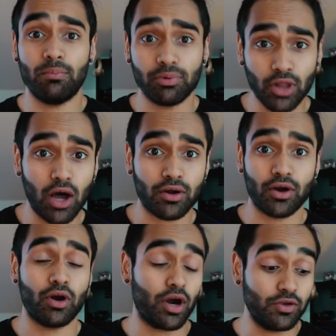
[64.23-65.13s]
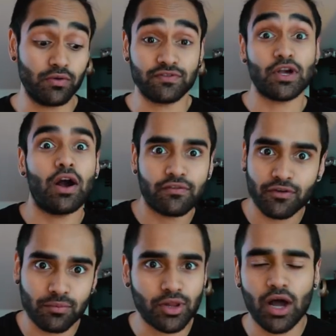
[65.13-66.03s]
a blogger? Are you a
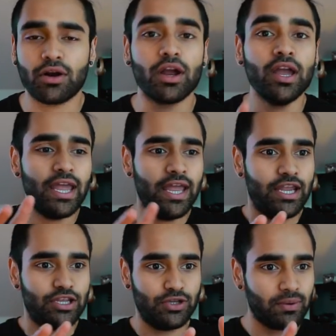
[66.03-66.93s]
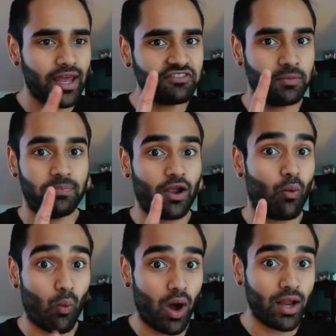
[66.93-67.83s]
photographer, blogger? You don't have to pick
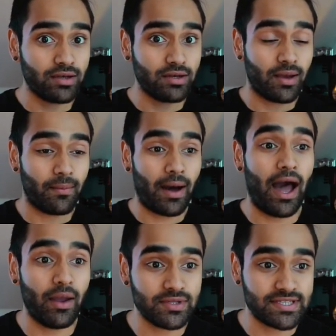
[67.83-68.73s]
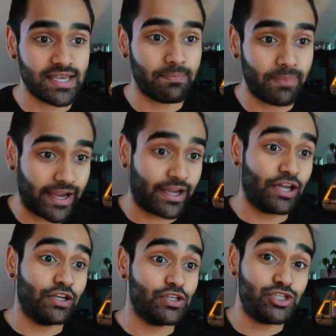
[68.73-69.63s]
one. I would say
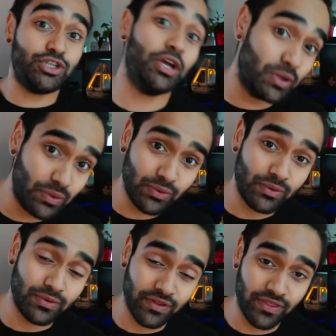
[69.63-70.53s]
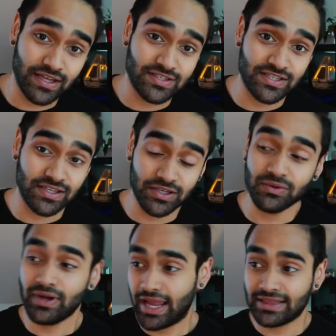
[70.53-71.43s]
pick two things to
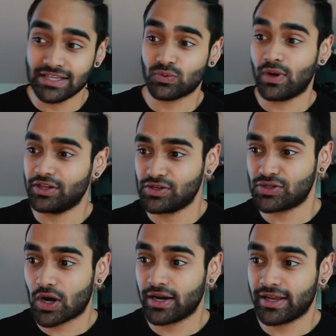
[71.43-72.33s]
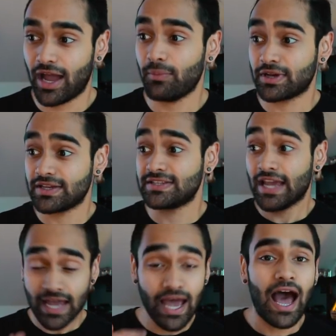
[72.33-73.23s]
do, at least when you're starting out, because
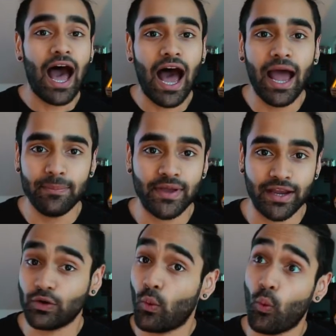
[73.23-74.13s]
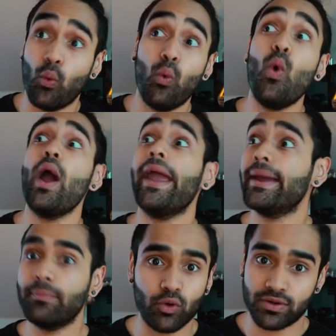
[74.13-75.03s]
I picked
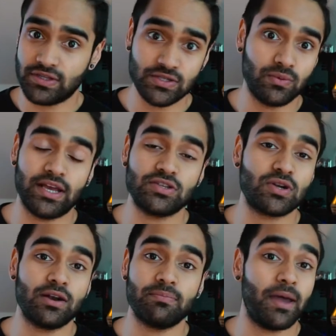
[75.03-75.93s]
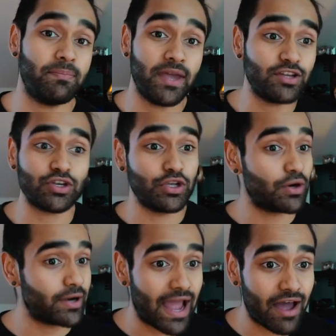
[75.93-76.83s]
way more than two when I started my page a
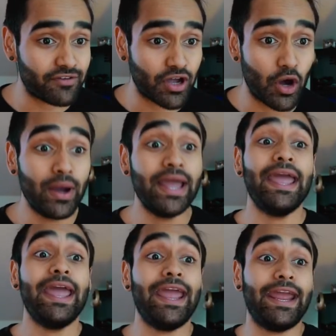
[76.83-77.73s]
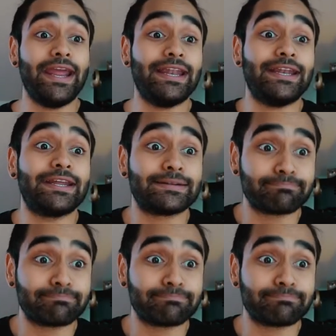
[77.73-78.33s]
year and a half ago, and